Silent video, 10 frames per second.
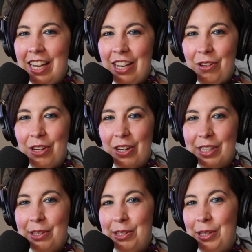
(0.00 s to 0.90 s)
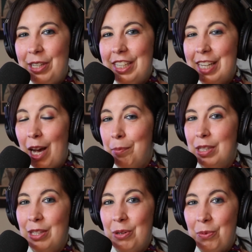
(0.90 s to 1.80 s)
You could also tune into
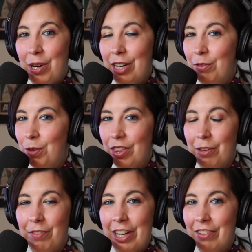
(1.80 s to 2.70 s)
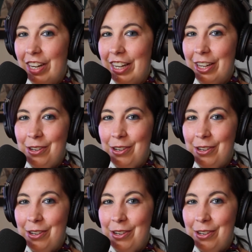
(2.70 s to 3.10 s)
episode 1 of What the Flight Radio,